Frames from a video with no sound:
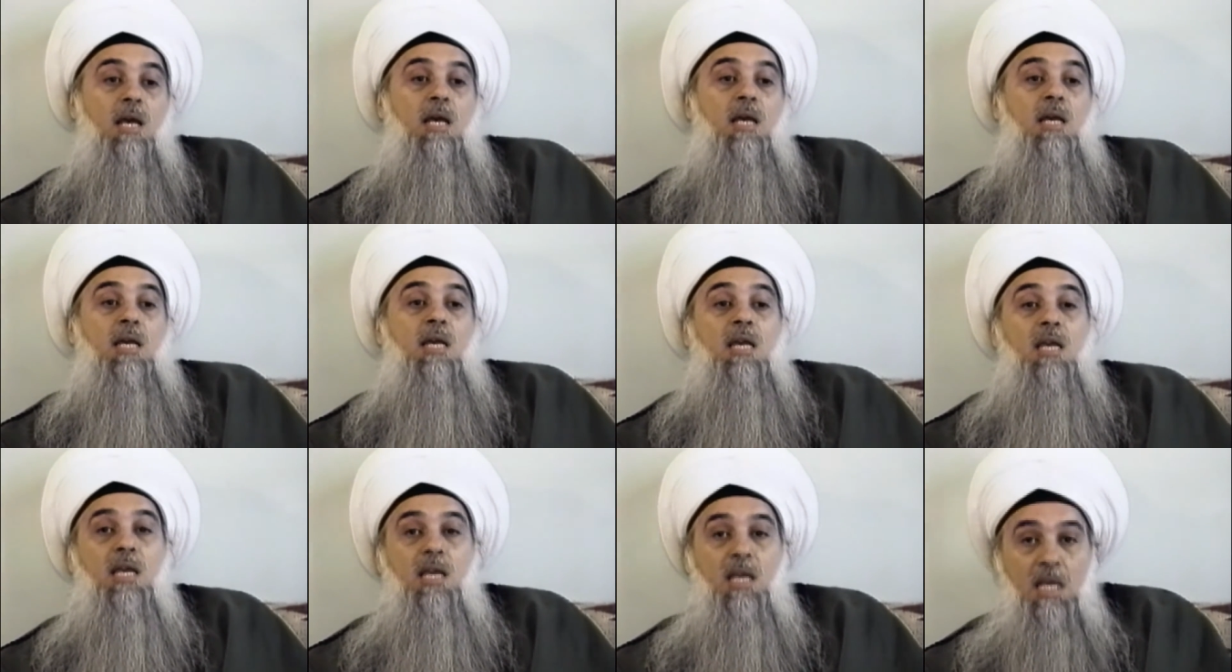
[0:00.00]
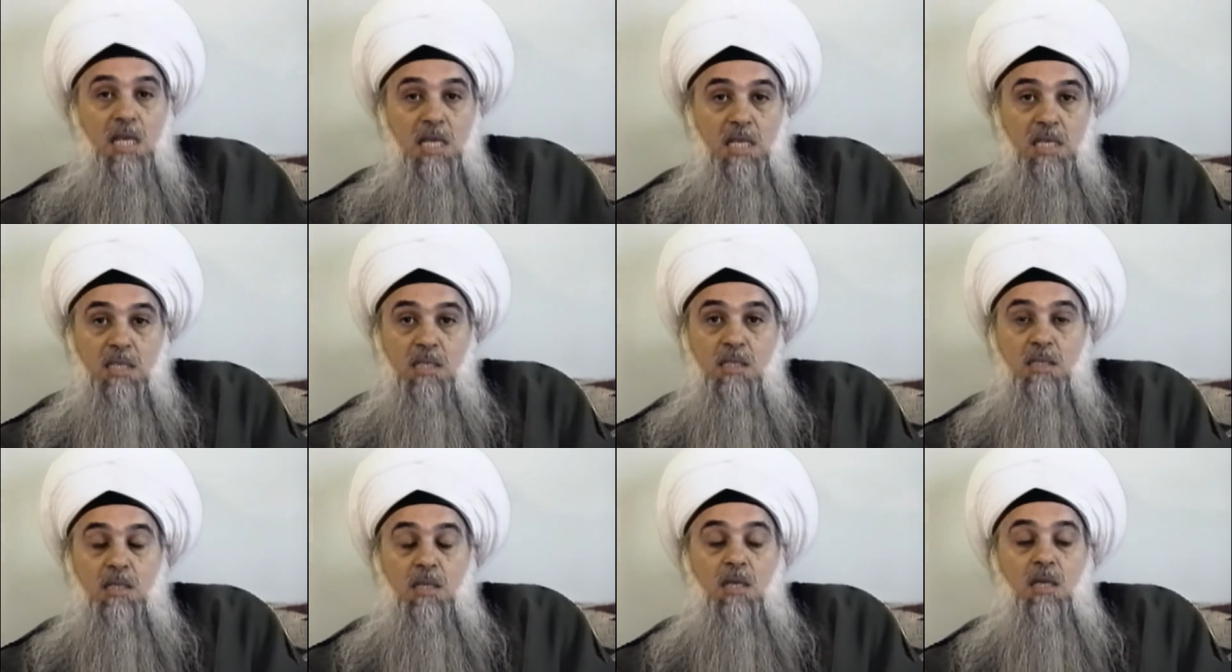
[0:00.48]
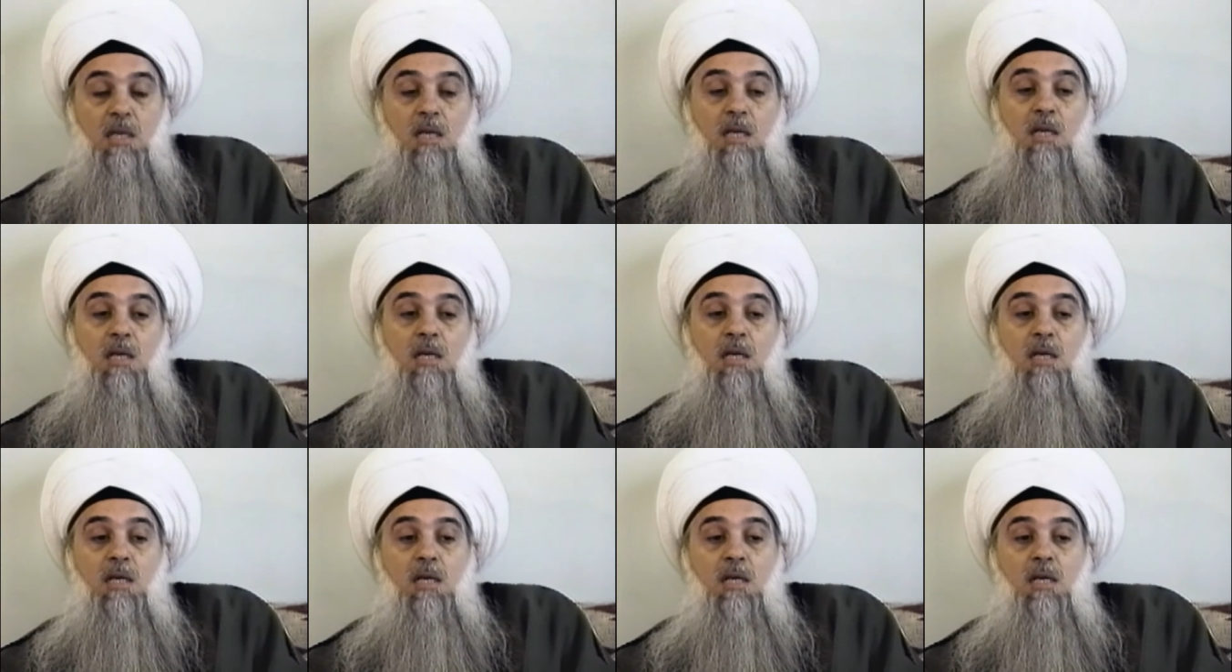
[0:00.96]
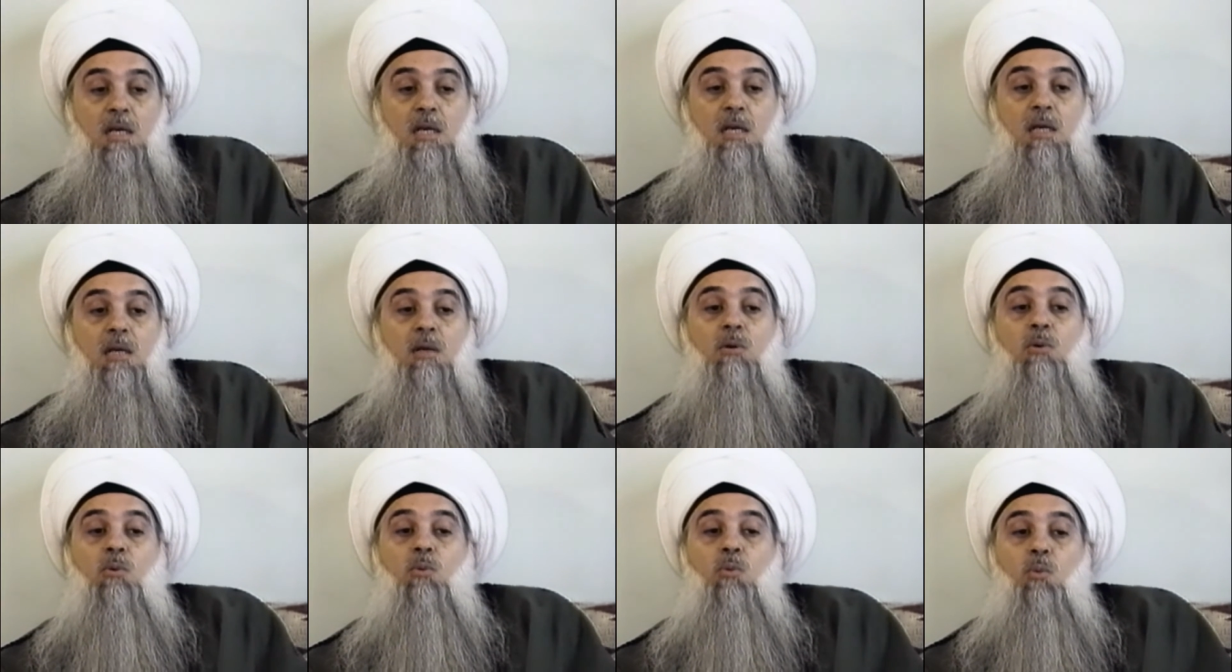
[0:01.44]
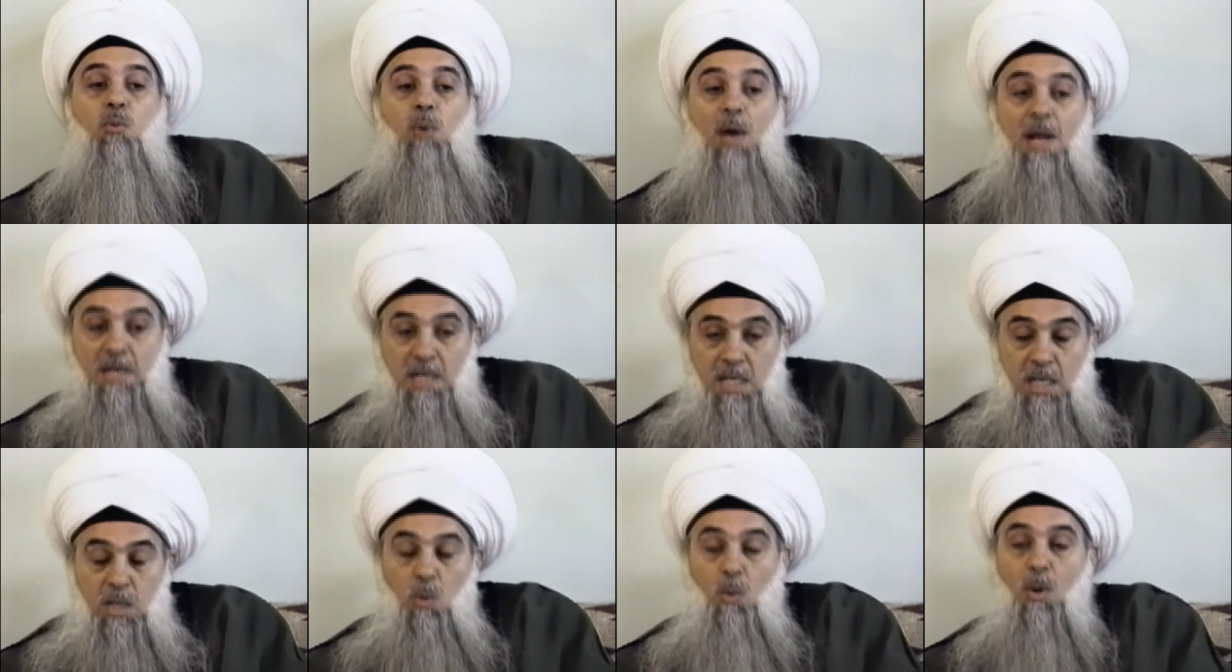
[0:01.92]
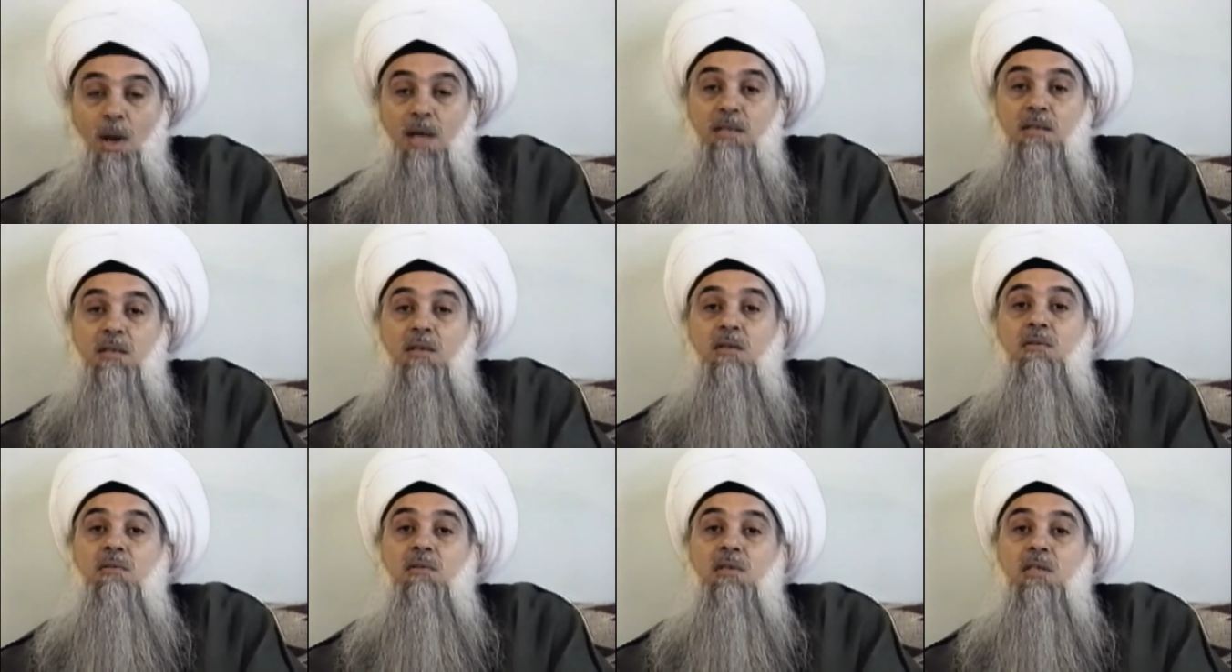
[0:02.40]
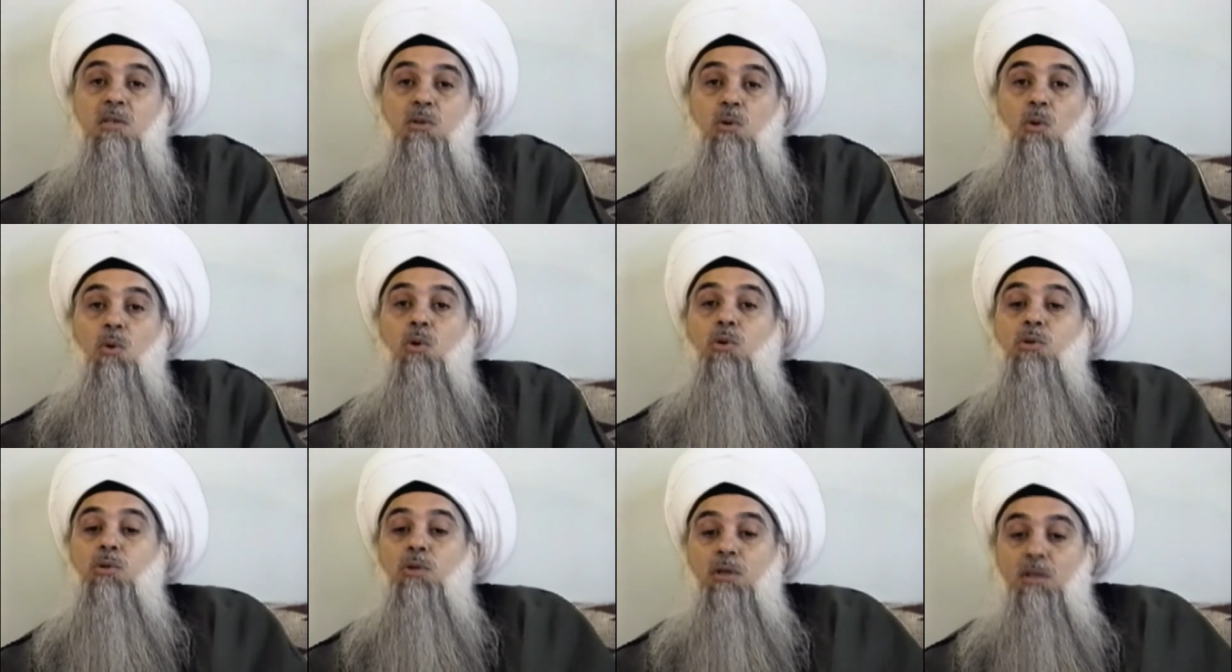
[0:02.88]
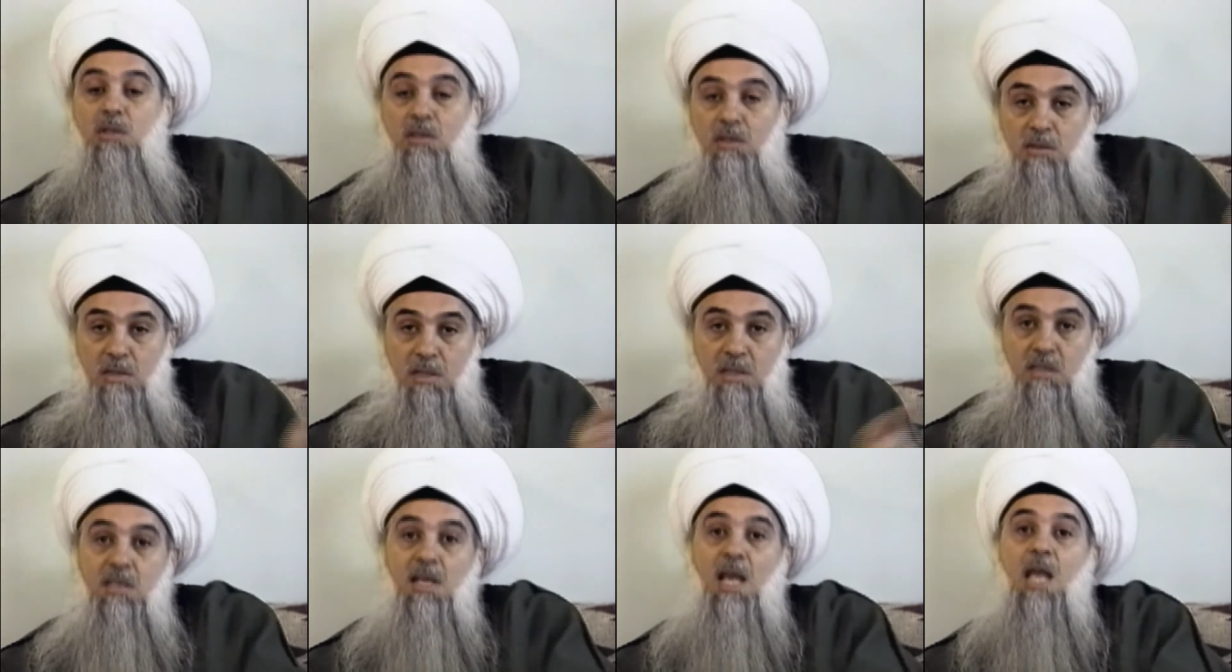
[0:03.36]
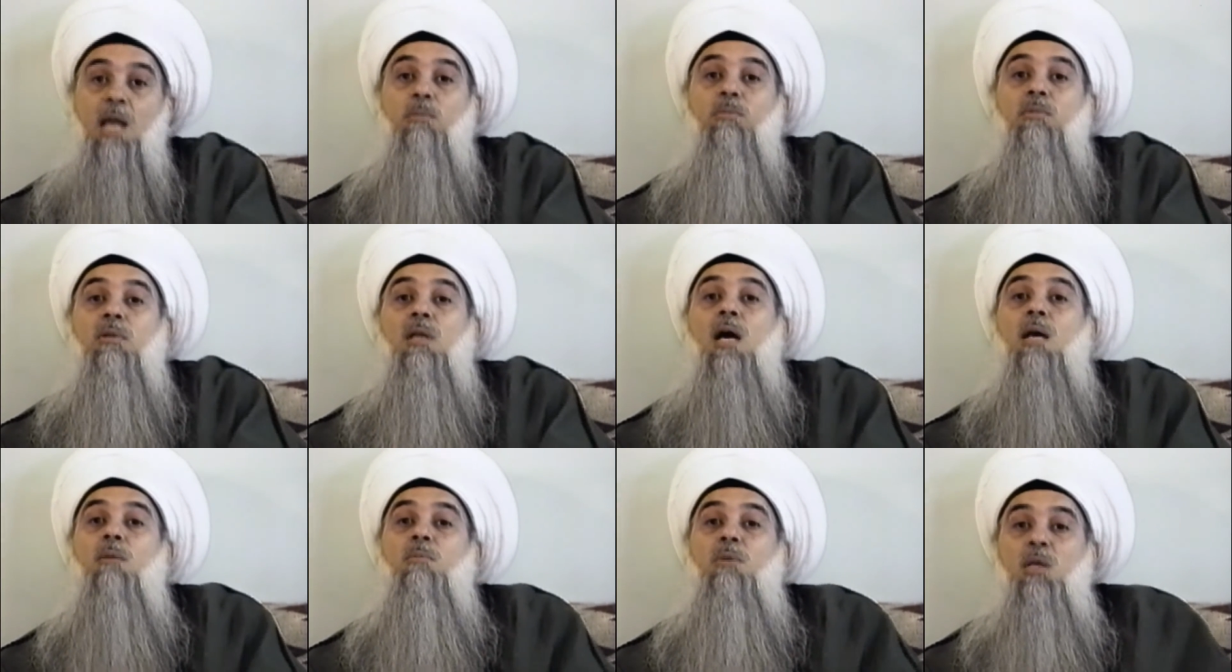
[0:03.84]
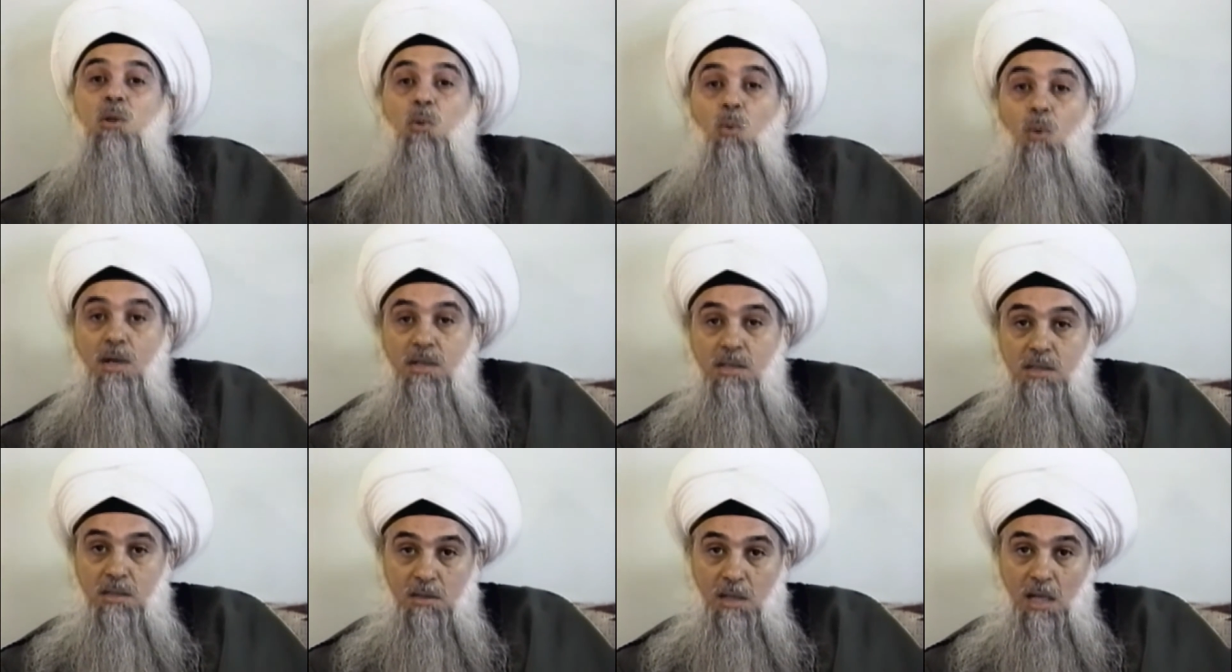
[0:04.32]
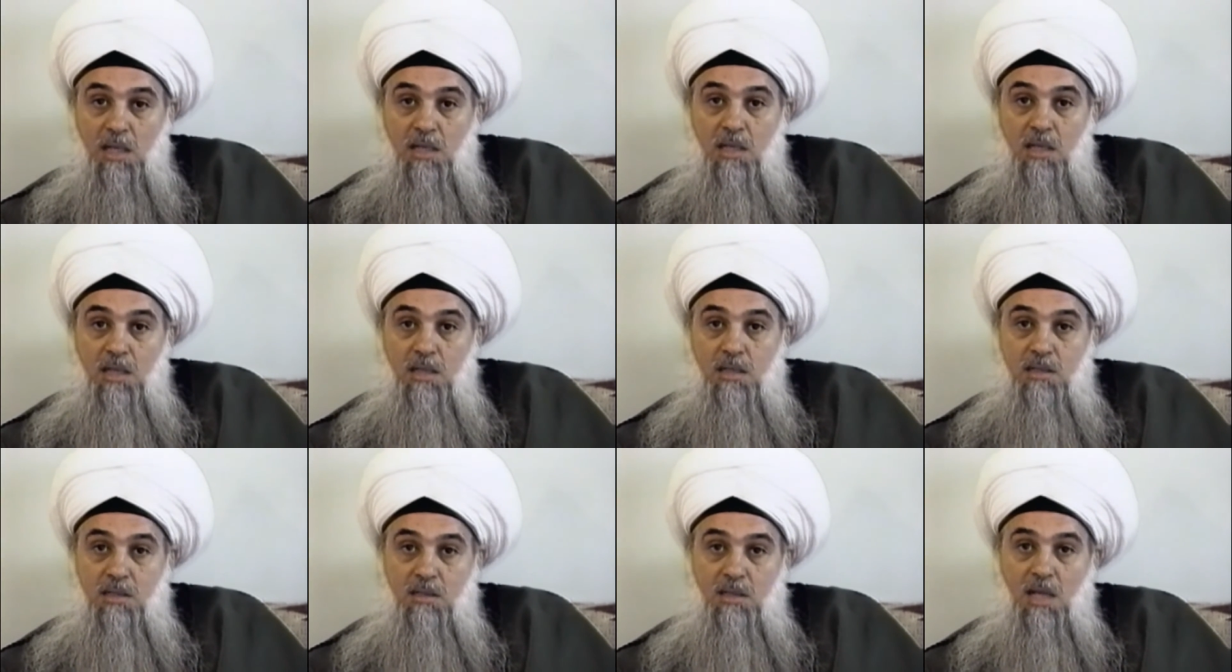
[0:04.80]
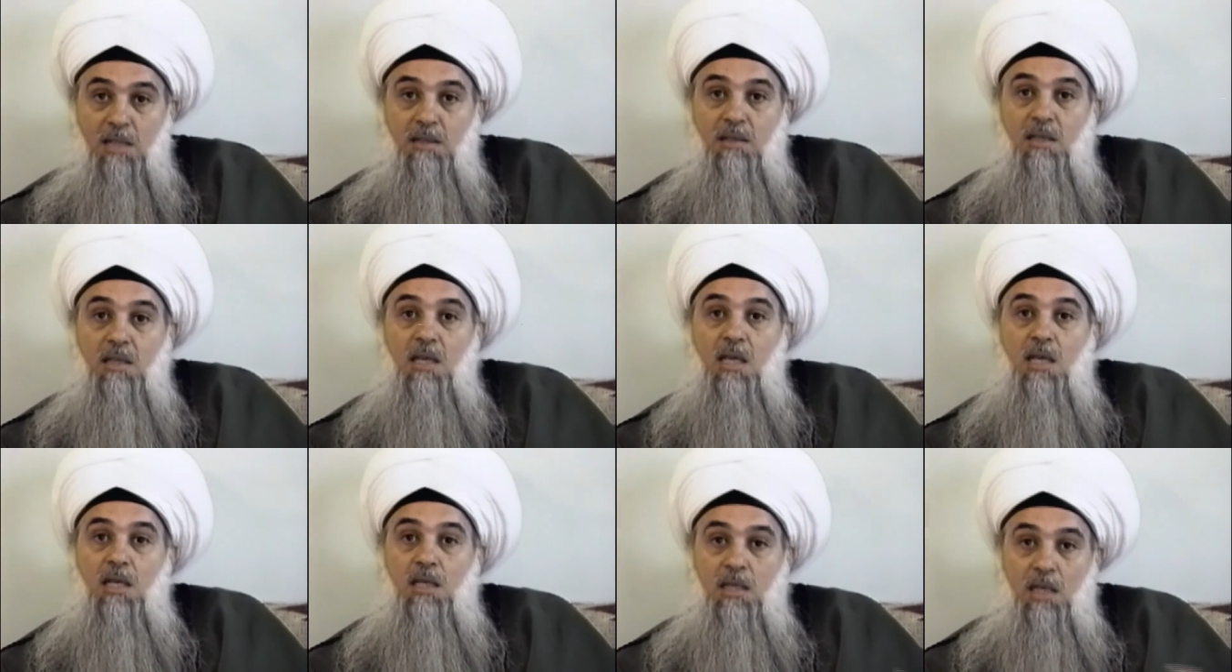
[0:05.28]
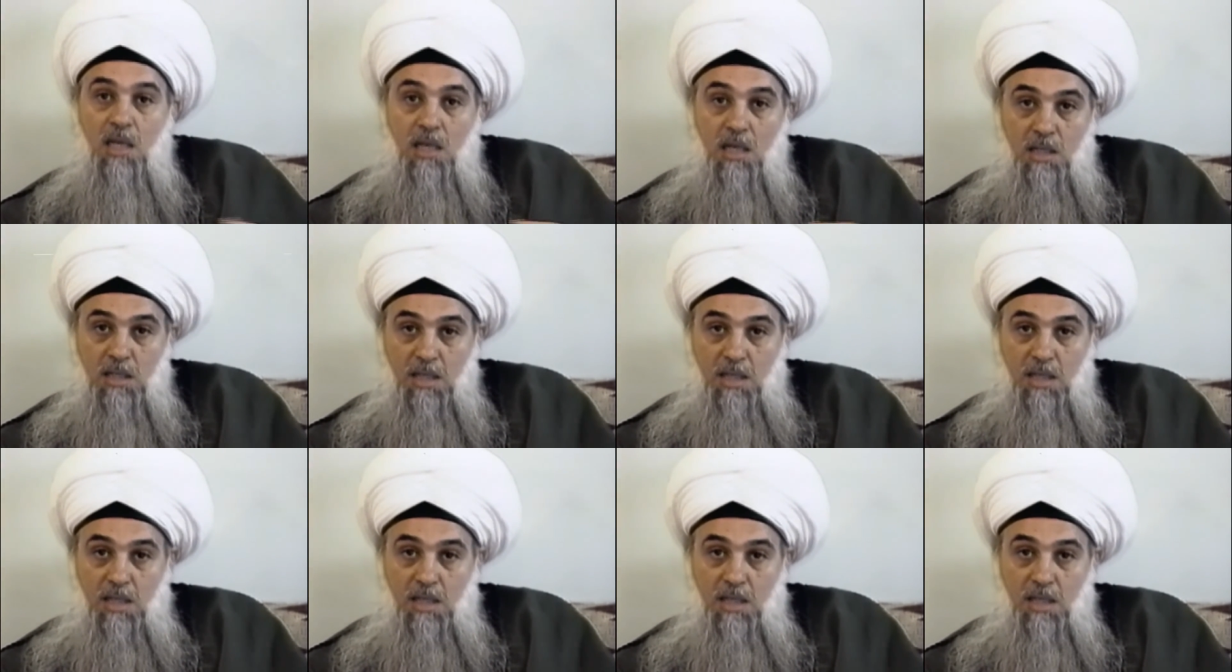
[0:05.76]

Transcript: he is uh, when he was in disorder in the same time he was studying